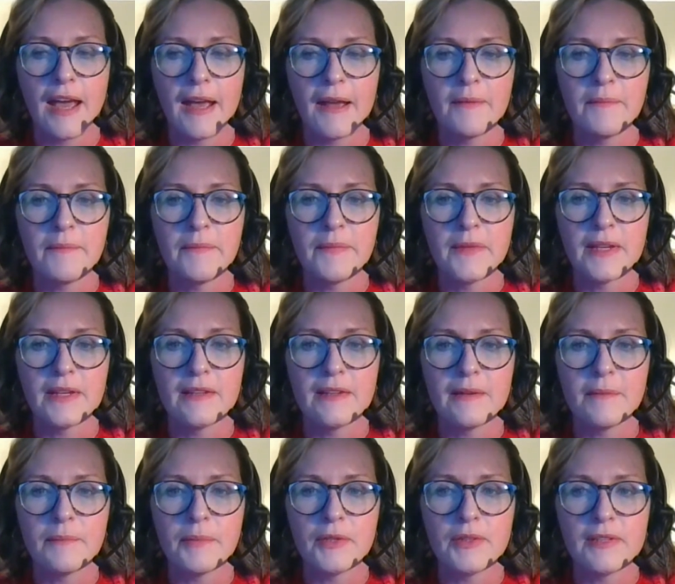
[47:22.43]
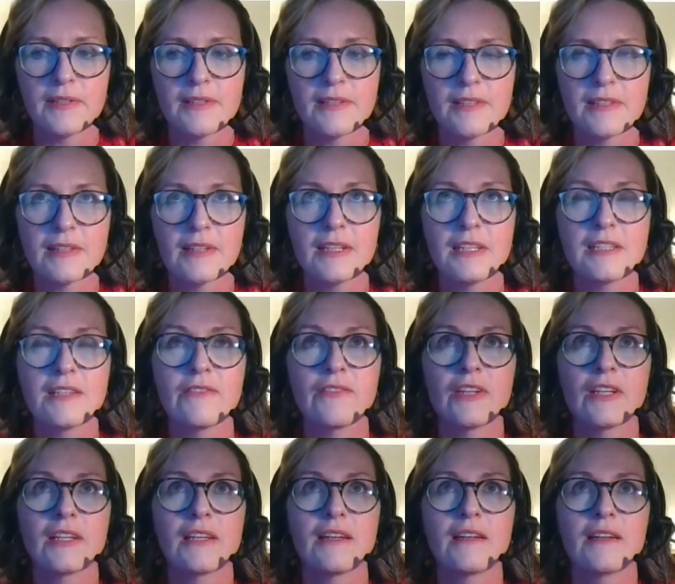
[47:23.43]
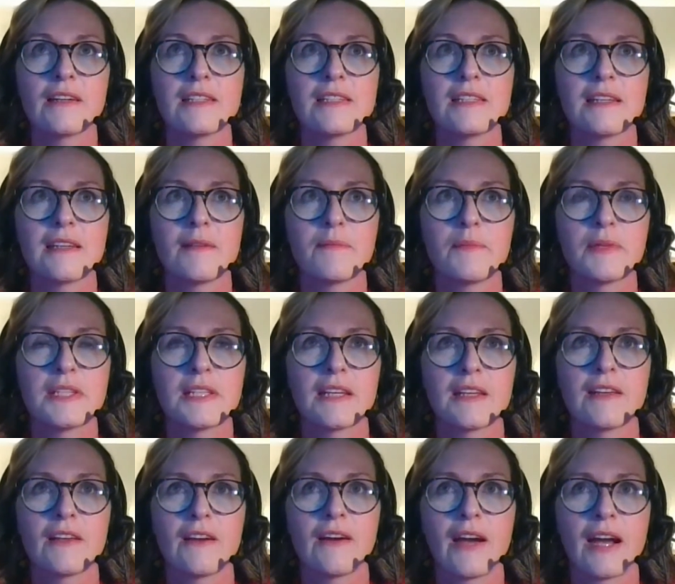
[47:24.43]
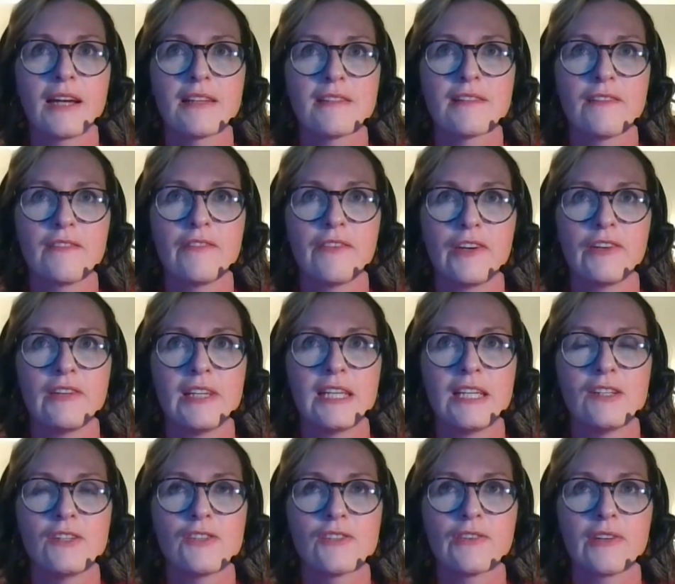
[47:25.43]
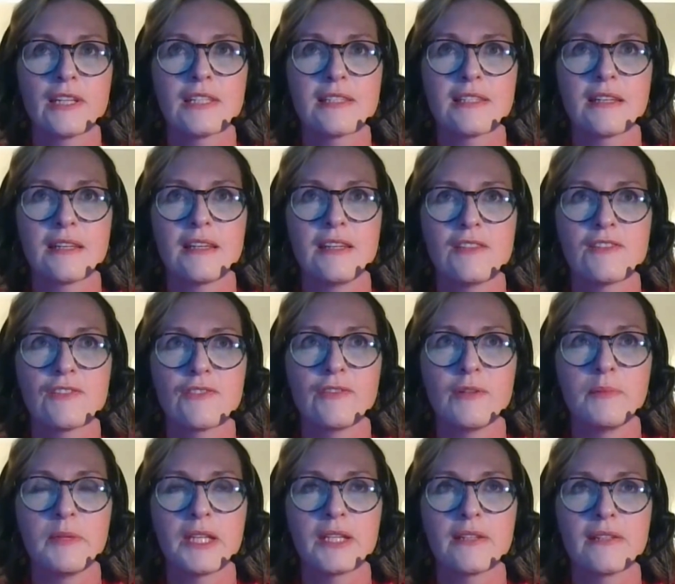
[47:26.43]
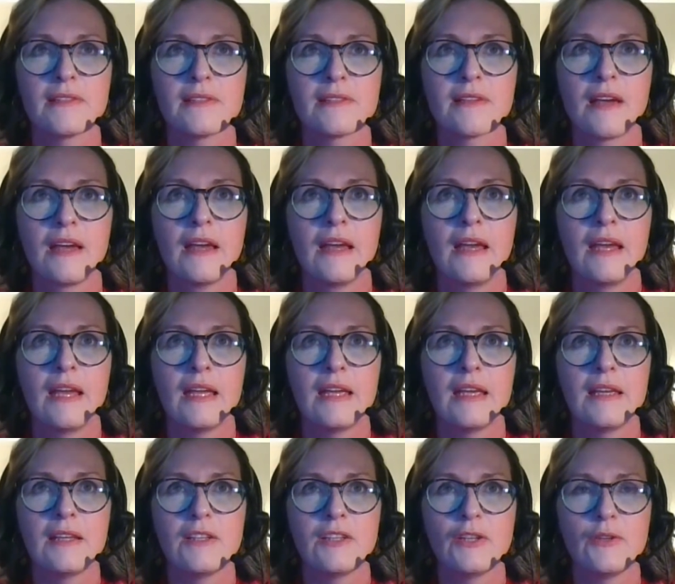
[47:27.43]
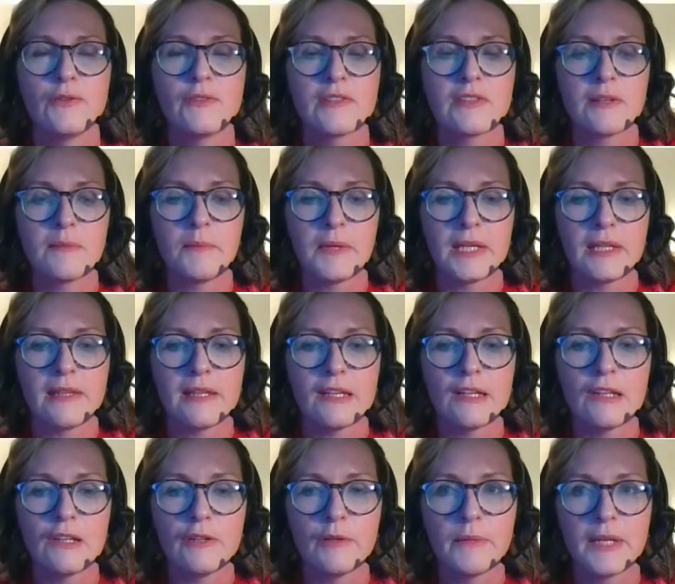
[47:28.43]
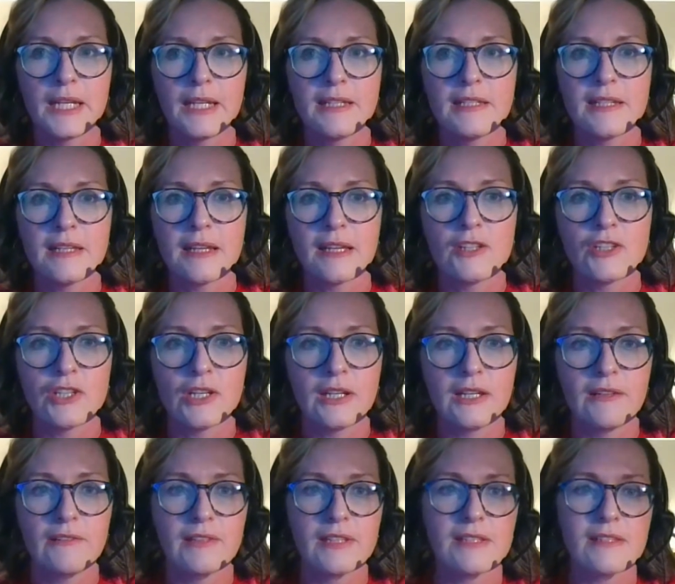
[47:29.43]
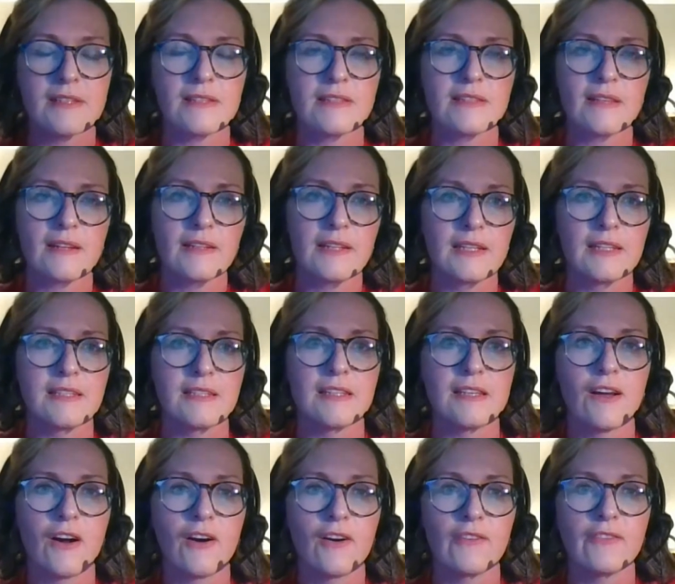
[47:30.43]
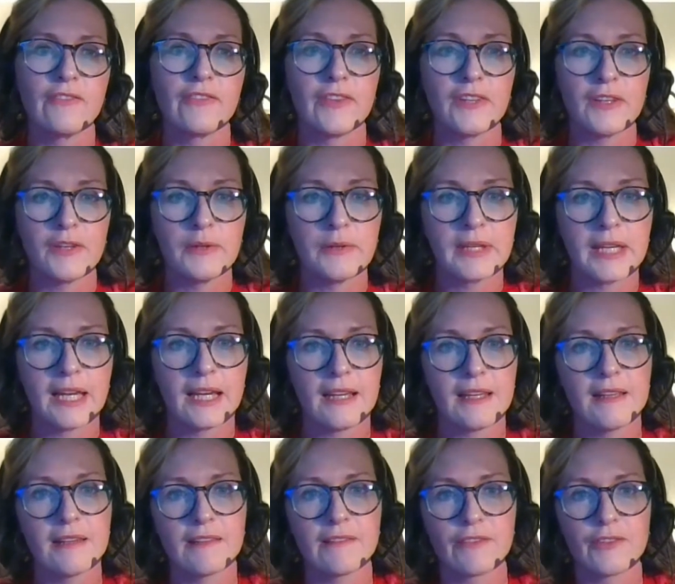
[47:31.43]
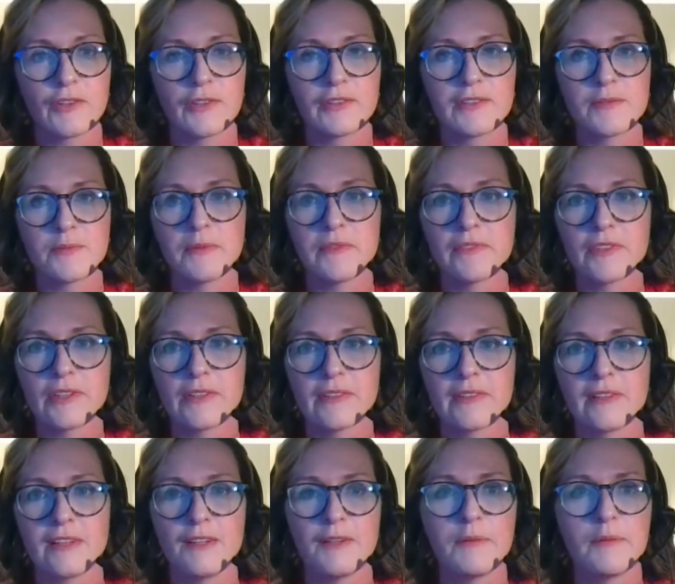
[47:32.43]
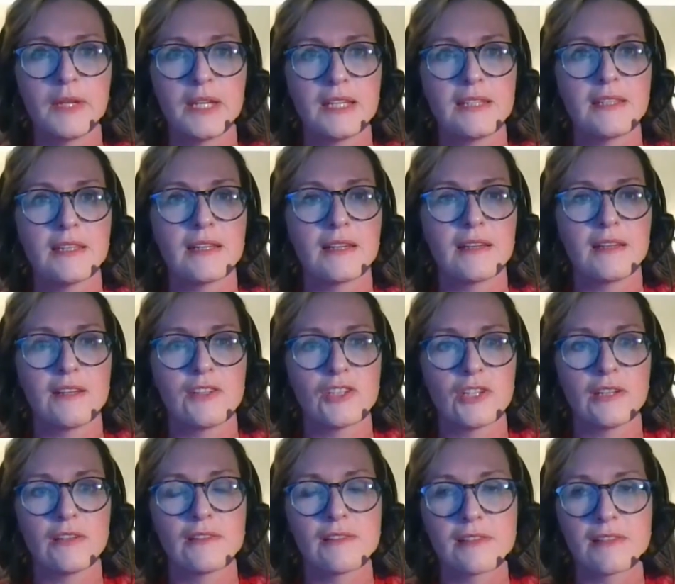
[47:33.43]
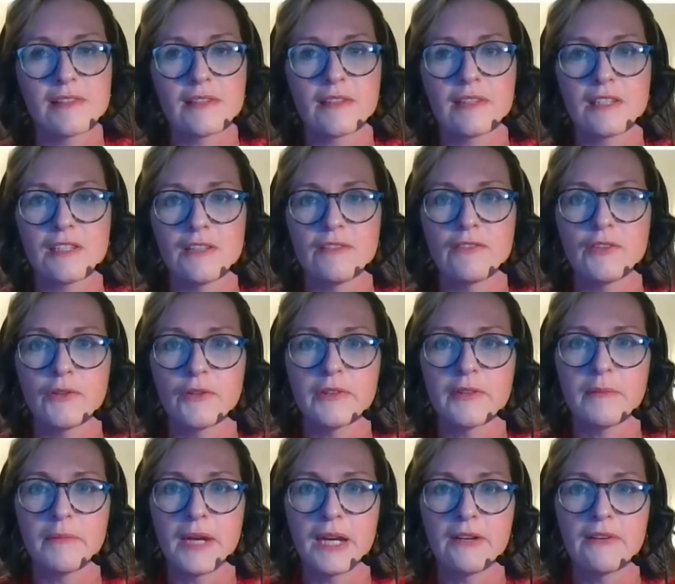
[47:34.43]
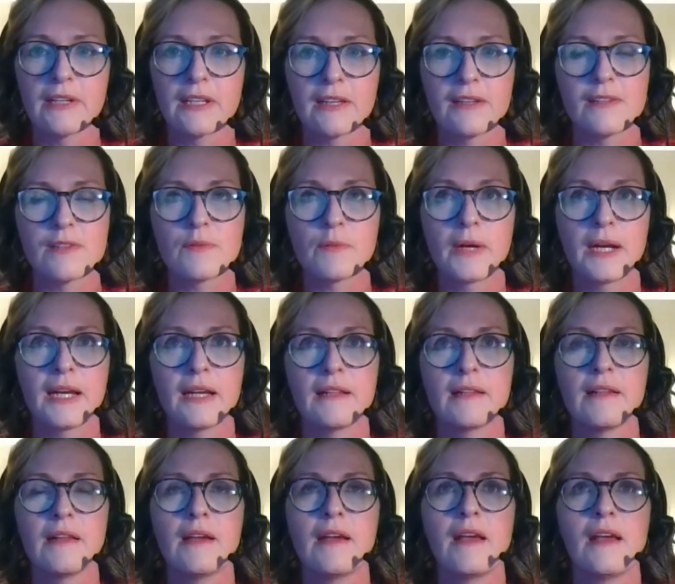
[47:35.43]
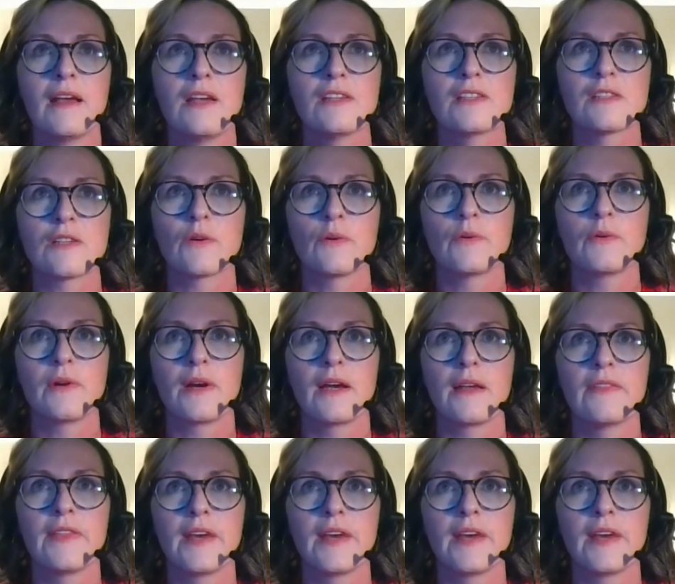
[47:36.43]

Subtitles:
Um, but the Society of Light and Lighting in particular has a very interesting history, because it used to be the Illuminating Engineering Society of the UK. And of course, we've got the Illuminating Engineering Society of North America as well. So